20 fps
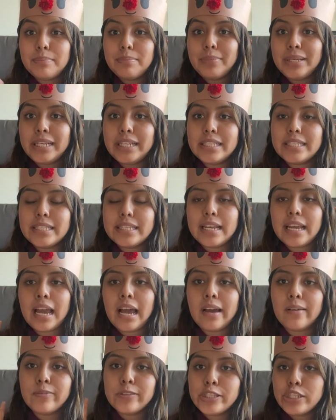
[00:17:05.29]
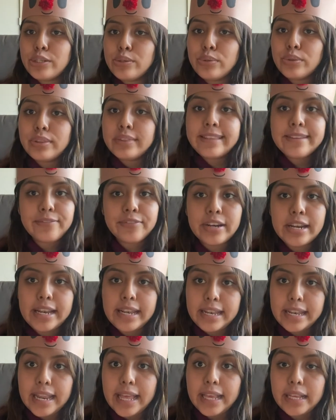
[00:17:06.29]
means they have two
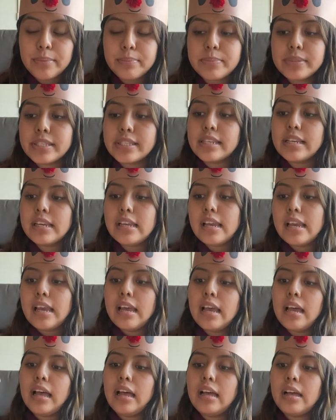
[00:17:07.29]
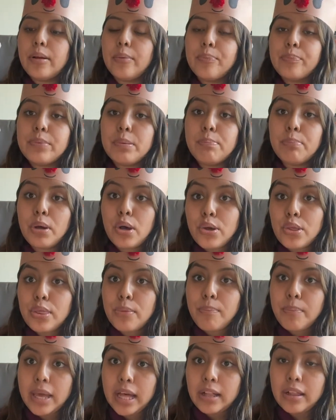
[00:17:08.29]
different names. Um,
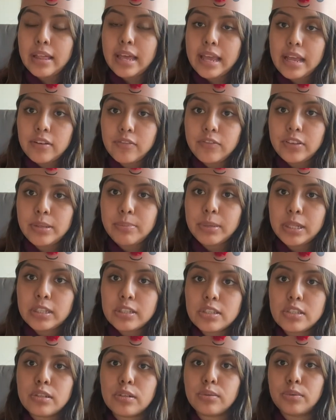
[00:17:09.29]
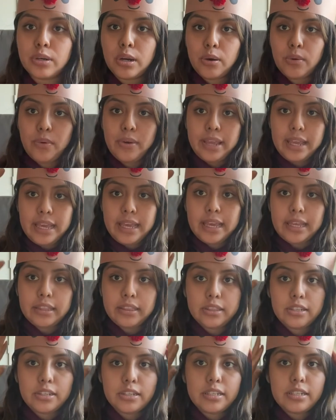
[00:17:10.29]
both male and females grow
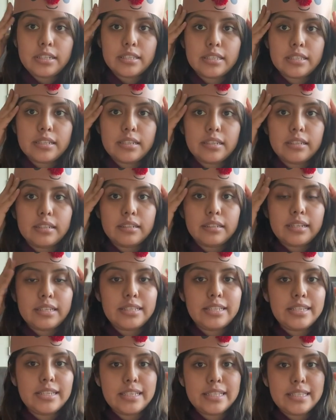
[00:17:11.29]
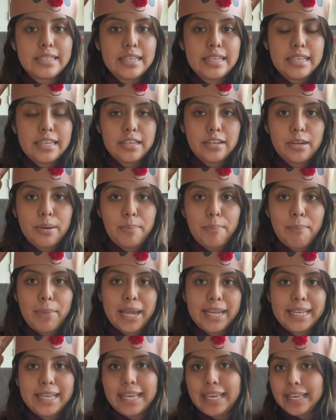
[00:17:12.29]
antlers. As you can see here,
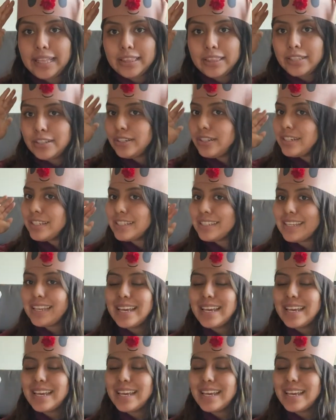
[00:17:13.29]
my antlers.